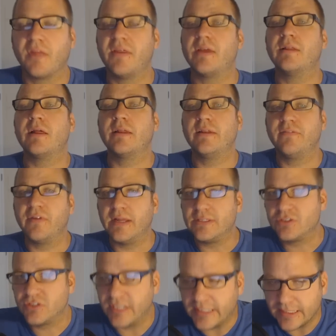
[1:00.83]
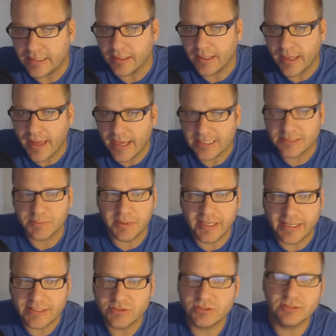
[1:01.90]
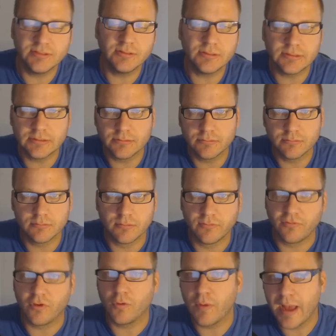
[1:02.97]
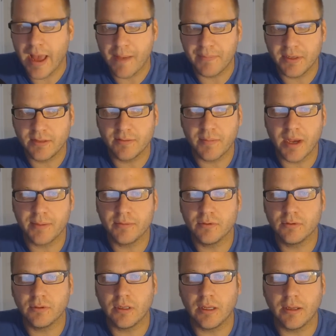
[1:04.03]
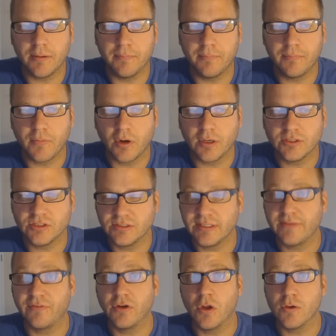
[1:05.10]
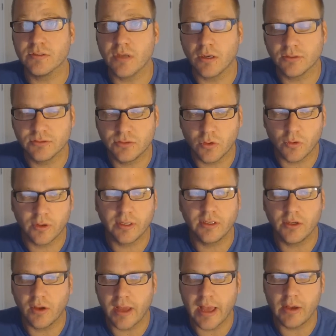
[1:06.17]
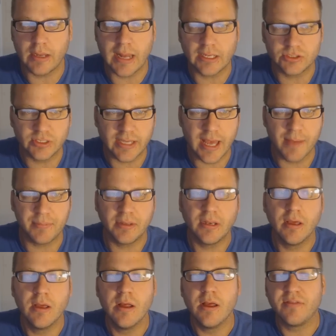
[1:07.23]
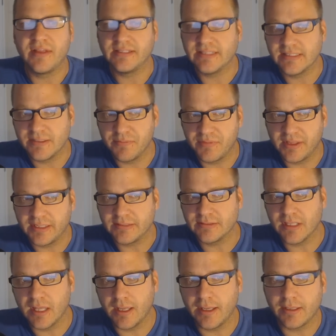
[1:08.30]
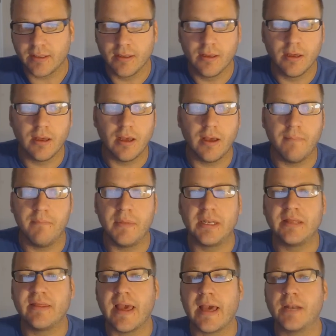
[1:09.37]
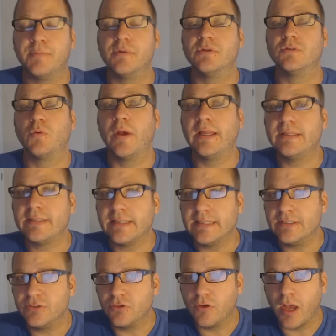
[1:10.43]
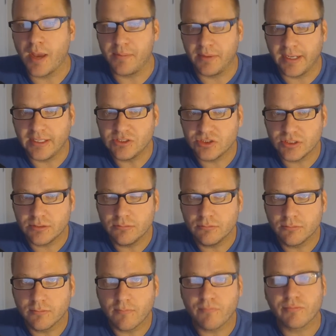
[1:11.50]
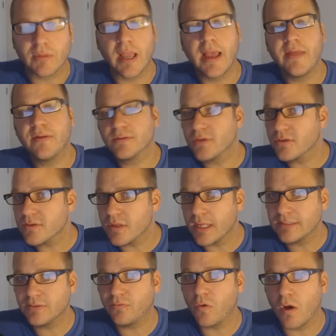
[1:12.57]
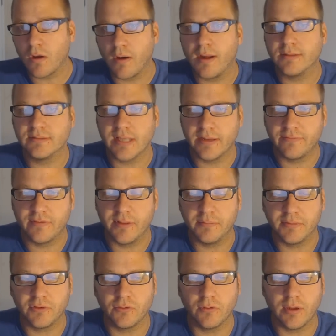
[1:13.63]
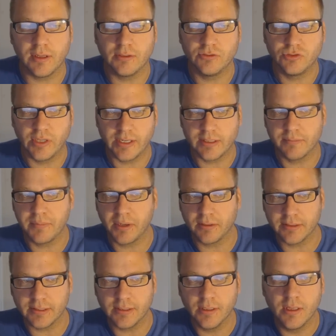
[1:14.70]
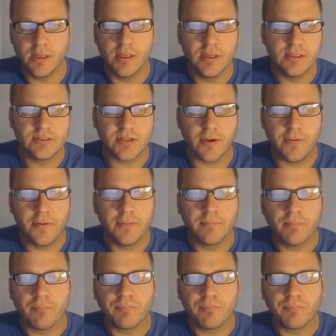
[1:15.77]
they had a lot of different interesting explanations for what happened in the Bible, or I should say for Noah's Ark story, how it actually happened. They said some things like many of the animals went into hibernation, and there's also lots of water outside for them to drink, apparently. So